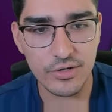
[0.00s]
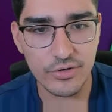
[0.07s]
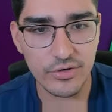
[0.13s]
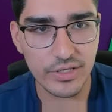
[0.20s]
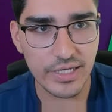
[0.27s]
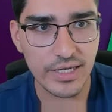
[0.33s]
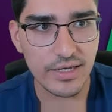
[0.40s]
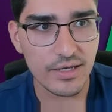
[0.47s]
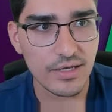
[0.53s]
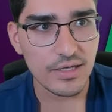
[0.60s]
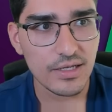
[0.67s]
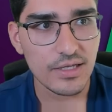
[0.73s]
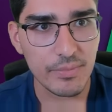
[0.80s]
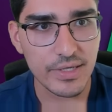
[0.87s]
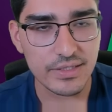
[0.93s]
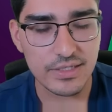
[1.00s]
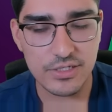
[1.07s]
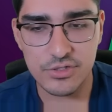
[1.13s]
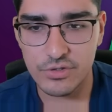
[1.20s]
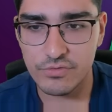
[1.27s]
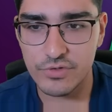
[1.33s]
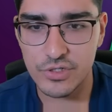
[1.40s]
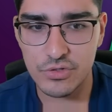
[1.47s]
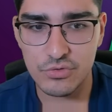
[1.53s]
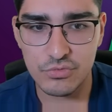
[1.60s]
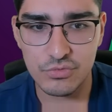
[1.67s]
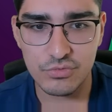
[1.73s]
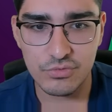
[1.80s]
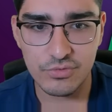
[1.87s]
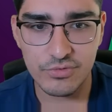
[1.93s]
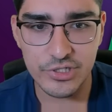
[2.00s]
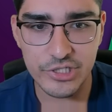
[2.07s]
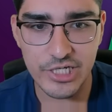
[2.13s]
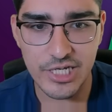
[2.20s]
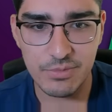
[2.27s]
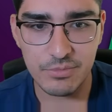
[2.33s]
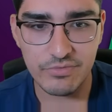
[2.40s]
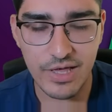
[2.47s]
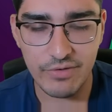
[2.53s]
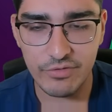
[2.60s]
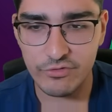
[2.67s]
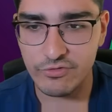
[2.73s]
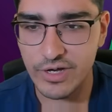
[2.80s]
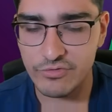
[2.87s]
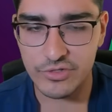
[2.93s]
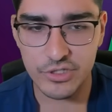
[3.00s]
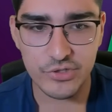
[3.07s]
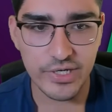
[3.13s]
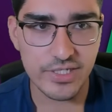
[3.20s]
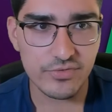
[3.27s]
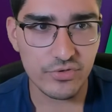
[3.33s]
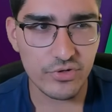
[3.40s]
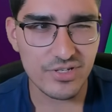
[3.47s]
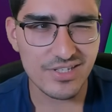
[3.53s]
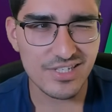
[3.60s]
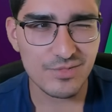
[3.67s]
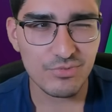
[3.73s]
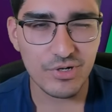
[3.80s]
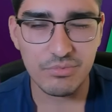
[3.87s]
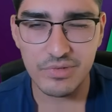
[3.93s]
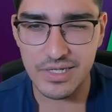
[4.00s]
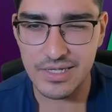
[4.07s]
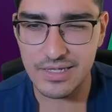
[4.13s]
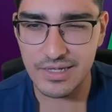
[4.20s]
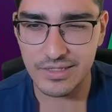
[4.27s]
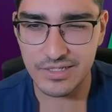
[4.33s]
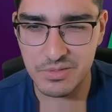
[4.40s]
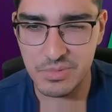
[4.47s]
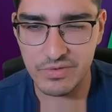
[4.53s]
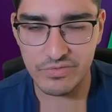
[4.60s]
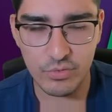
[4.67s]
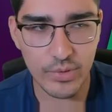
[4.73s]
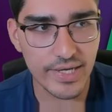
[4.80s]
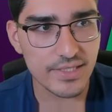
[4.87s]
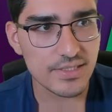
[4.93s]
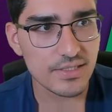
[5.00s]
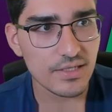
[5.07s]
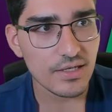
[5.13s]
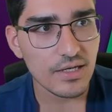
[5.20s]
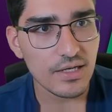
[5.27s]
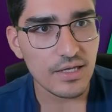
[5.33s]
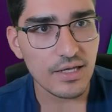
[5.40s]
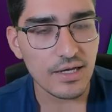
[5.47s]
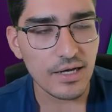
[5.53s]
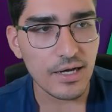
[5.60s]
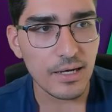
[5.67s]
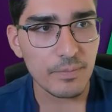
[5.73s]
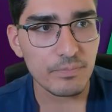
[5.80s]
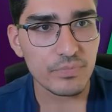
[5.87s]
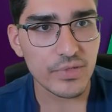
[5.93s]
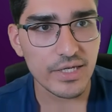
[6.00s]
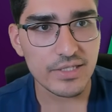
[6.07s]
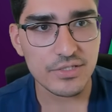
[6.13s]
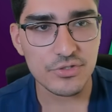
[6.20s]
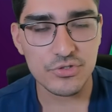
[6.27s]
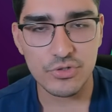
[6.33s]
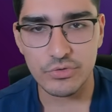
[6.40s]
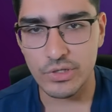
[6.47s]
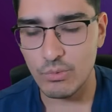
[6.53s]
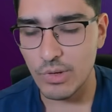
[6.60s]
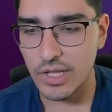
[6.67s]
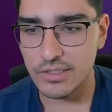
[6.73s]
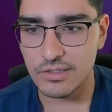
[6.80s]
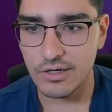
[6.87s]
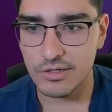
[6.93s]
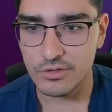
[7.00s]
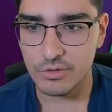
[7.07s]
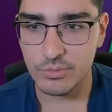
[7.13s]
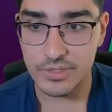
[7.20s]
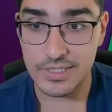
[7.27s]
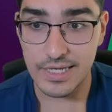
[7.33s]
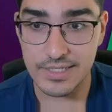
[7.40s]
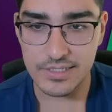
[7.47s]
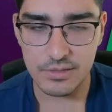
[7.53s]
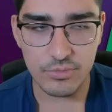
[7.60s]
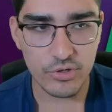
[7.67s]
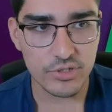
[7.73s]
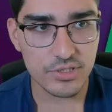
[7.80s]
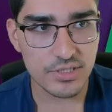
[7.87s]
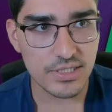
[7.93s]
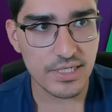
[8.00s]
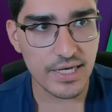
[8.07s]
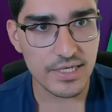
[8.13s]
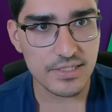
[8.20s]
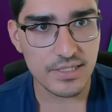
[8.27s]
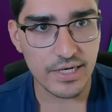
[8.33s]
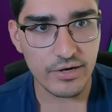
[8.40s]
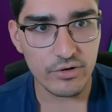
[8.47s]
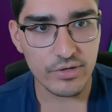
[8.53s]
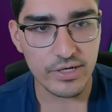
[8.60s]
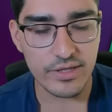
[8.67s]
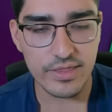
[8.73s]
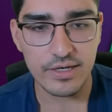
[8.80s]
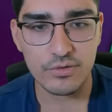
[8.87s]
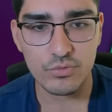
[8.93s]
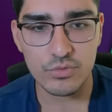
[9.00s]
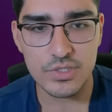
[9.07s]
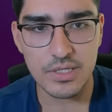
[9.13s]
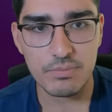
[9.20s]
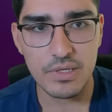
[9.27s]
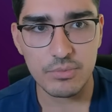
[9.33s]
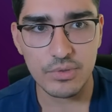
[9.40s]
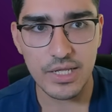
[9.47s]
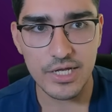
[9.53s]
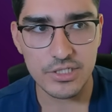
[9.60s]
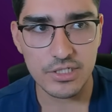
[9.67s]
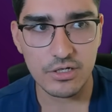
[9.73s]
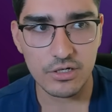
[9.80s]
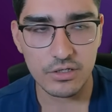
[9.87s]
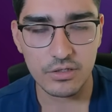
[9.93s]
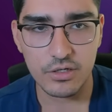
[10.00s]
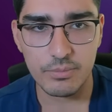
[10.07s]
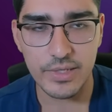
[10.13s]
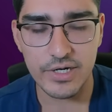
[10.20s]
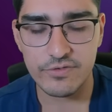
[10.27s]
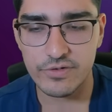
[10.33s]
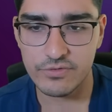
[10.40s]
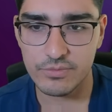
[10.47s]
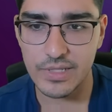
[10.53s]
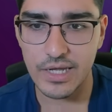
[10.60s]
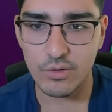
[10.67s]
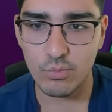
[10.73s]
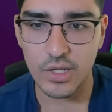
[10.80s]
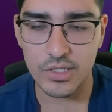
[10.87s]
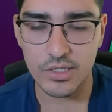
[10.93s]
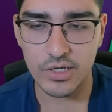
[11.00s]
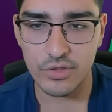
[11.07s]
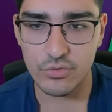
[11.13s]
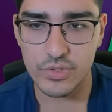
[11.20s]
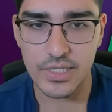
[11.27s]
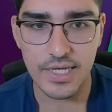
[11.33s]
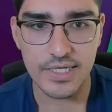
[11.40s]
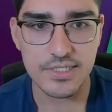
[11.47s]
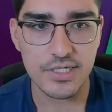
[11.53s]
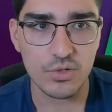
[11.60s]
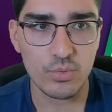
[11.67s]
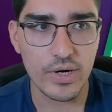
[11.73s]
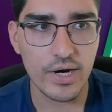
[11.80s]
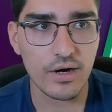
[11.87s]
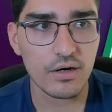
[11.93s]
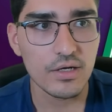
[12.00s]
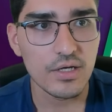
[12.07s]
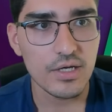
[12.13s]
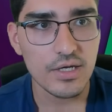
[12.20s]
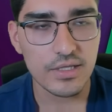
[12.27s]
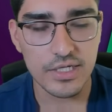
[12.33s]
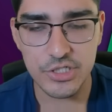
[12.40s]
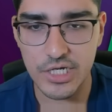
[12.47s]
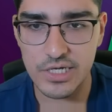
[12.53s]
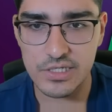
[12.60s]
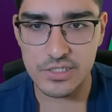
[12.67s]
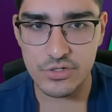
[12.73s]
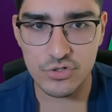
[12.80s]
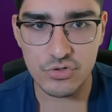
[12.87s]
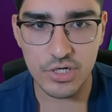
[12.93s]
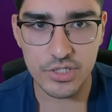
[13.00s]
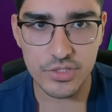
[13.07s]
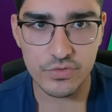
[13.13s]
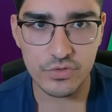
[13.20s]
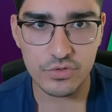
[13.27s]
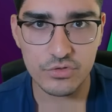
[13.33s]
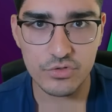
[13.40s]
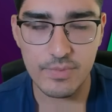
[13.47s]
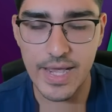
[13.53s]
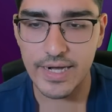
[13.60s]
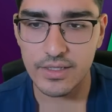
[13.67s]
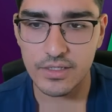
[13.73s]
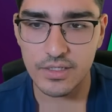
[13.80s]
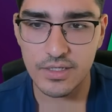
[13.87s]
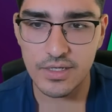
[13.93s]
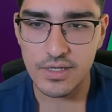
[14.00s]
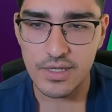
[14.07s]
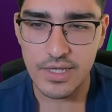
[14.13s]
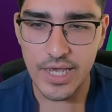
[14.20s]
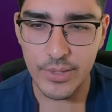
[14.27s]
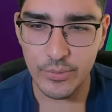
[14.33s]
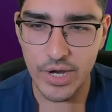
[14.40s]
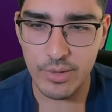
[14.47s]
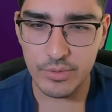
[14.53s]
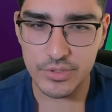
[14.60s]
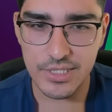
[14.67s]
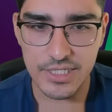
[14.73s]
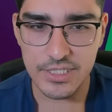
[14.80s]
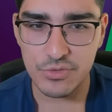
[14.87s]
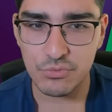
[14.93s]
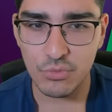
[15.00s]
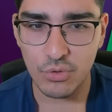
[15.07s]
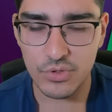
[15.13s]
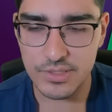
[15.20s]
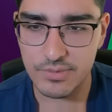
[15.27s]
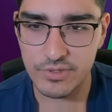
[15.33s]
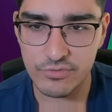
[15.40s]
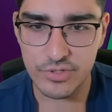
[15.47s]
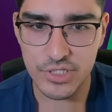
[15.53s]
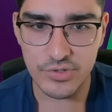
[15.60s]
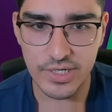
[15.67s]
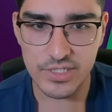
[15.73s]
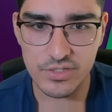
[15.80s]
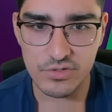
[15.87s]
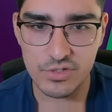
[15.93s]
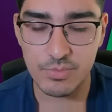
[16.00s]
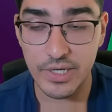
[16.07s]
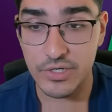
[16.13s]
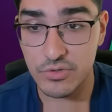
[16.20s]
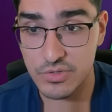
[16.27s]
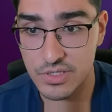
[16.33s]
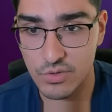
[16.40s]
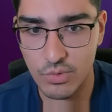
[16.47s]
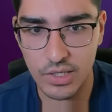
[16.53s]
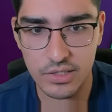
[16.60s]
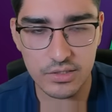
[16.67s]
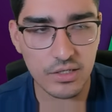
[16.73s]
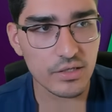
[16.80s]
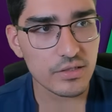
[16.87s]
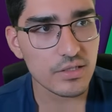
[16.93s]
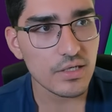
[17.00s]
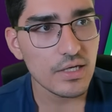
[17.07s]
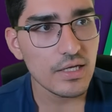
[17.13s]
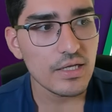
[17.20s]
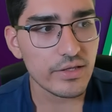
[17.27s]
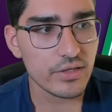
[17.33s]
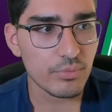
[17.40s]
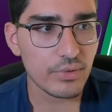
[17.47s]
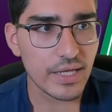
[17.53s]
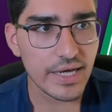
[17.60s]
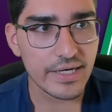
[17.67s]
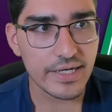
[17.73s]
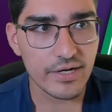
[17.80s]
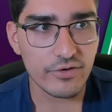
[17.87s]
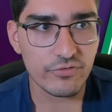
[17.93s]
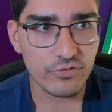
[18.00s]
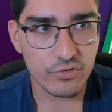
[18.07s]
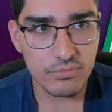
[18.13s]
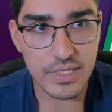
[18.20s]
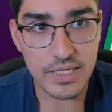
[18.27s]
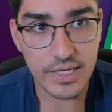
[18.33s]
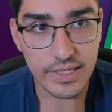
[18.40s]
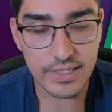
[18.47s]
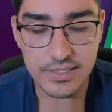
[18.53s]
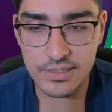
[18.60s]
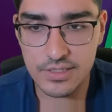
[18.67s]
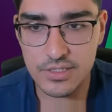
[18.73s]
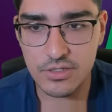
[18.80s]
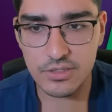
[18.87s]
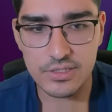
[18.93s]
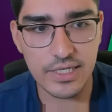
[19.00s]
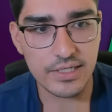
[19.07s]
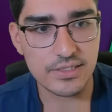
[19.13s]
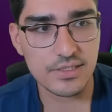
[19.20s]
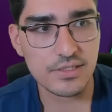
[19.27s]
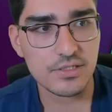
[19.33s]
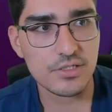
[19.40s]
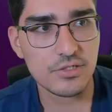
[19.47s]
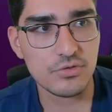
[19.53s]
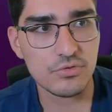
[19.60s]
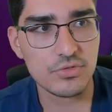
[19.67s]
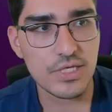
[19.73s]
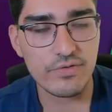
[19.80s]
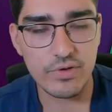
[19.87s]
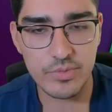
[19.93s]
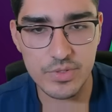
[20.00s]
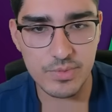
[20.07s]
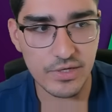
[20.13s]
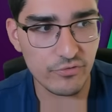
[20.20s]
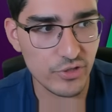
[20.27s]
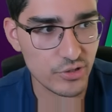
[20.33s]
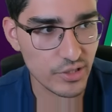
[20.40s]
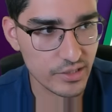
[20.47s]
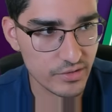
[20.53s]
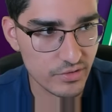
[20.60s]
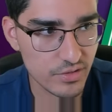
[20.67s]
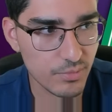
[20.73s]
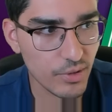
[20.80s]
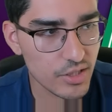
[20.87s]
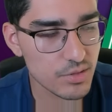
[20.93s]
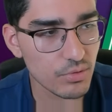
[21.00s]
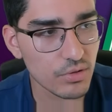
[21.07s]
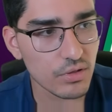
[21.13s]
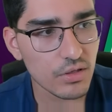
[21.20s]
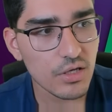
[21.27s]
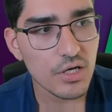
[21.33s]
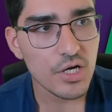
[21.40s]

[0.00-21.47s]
early in this sort of new regime of having 5 free transfers, it's probably a little bit of a waste. I think you should only wild card almost as an emergency case scenario, and I think some people actually got a lot of benefit from that wild card 3 last year, where they changed their structure dramatically and were able to actually roll some of the free transfers by using the wild card. But the plan here for me, I guess, in this context, is to save up as many free transfers as possible,